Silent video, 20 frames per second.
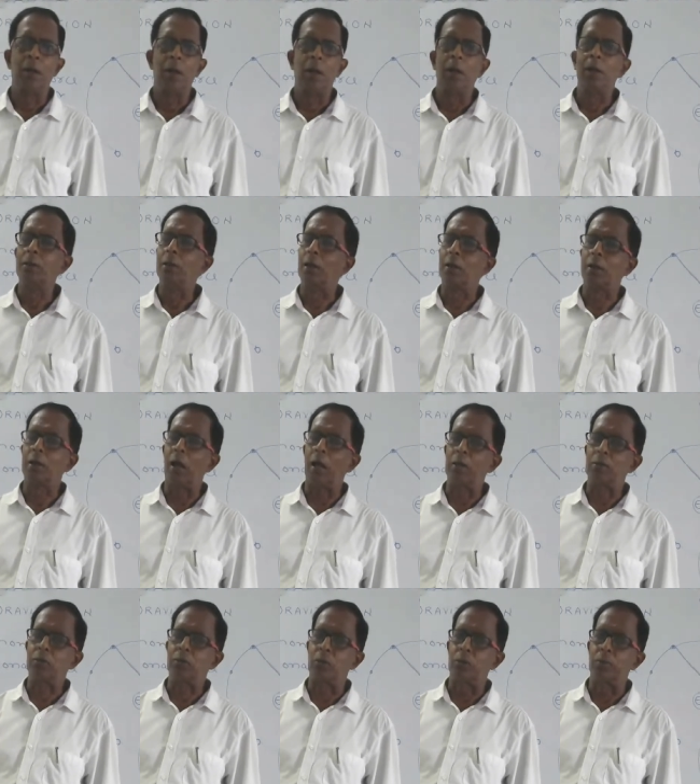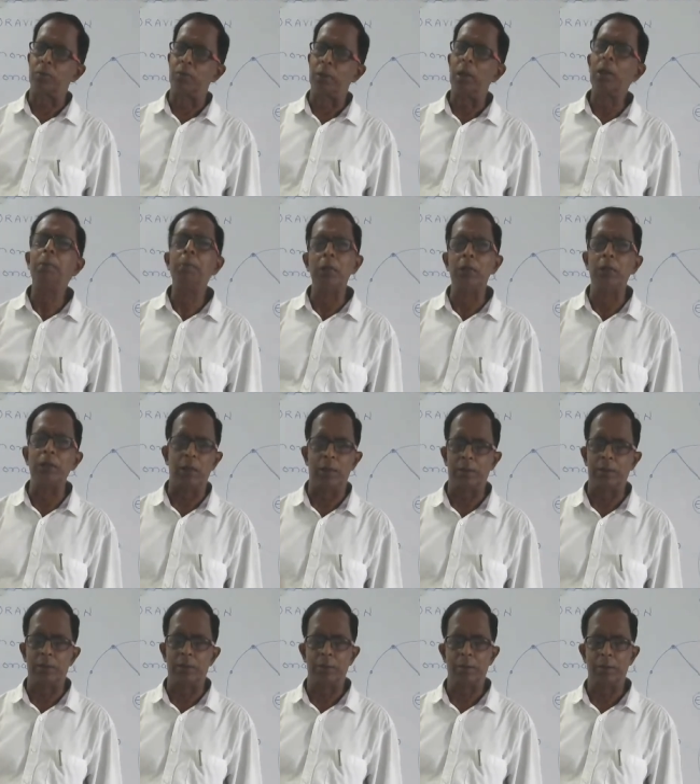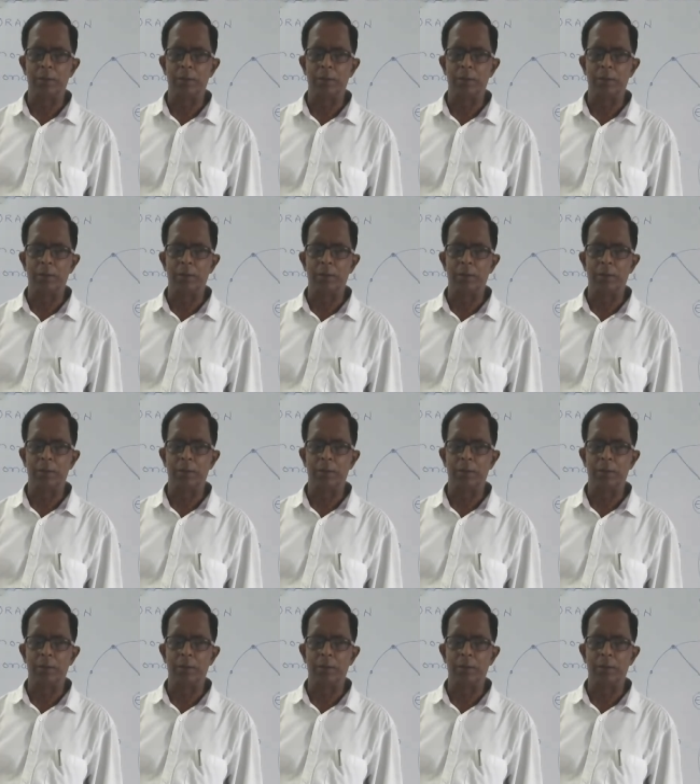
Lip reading: in the classroom immediately.